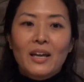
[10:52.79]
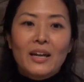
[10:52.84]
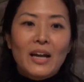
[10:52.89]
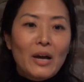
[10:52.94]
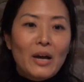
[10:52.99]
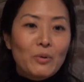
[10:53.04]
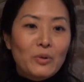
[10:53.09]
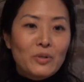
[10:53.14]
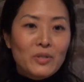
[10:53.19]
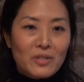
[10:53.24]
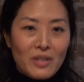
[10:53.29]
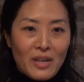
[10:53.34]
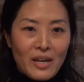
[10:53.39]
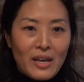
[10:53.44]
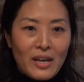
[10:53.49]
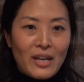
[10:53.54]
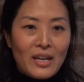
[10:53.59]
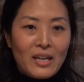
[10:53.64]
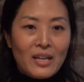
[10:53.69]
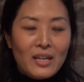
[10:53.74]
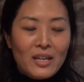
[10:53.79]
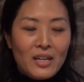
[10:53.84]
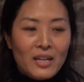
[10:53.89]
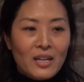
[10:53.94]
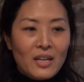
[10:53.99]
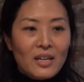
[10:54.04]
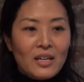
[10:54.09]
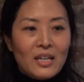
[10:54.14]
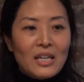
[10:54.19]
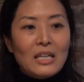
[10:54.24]
And I would say
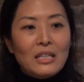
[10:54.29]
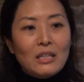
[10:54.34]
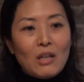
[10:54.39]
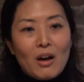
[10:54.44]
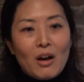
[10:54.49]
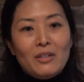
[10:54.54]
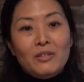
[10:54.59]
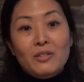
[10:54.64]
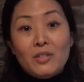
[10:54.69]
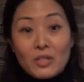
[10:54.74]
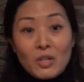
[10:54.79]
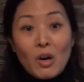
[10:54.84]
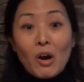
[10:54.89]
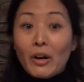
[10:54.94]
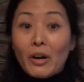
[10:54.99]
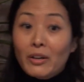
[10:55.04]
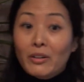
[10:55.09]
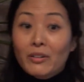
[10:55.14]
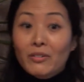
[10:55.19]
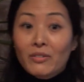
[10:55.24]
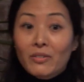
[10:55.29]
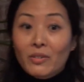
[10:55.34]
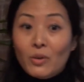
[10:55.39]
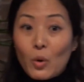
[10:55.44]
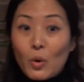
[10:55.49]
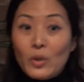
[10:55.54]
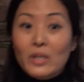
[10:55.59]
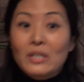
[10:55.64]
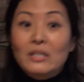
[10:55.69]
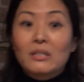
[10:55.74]
he lost his heart,
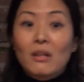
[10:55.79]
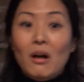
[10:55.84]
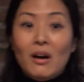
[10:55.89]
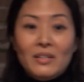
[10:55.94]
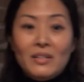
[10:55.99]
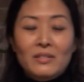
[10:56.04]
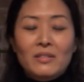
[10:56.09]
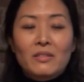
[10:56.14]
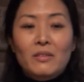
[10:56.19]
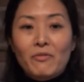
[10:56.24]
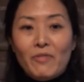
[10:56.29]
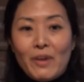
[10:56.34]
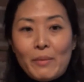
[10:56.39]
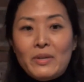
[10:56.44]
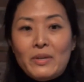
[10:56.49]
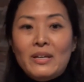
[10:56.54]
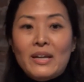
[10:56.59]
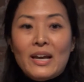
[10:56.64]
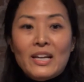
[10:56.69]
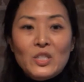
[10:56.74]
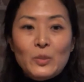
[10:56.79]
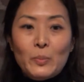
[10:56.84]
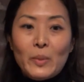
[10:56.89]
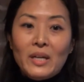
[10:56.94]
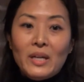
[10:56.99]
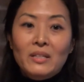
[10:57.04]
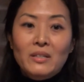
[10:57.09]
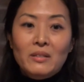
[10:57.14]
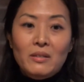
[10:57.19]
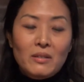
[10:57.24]
or he lost the feminine
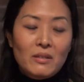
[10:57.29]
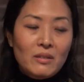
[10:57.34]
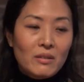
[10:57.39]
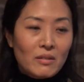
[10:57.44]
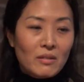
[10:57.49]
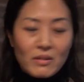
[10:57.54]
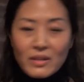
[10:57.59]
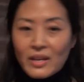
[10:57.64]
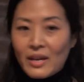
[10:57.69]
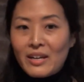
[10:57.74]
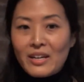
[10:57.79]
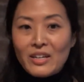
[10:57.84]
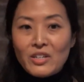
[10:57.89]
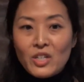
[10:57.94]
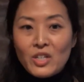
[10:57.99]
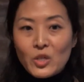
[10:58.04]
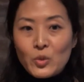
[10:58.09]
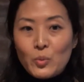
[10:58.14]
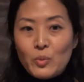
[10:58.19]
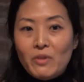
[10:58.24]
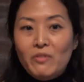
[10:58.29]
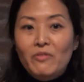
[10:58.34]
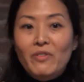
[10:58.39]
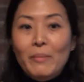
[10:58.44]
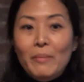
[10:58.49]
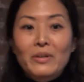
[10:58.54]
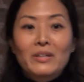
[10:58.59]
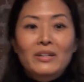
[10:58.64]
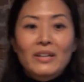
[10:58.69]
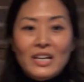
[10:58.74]
aspect, getting in touch with the
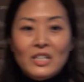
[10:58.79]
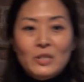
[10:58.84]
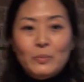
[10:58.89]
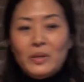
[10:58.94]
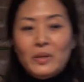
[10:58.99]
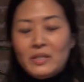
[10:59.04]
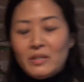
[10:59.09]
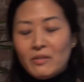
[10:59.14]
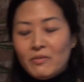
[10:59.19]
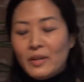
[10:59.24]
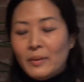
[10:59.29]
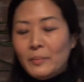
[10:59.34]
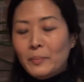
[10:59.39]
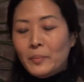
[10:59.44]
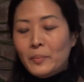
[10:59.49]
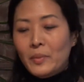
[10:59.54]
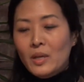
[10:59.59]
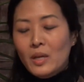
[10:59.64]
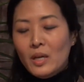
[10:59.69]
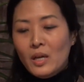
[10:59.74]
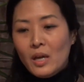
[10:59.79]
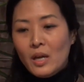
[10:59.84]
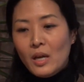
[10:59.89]
feminine aspect of him.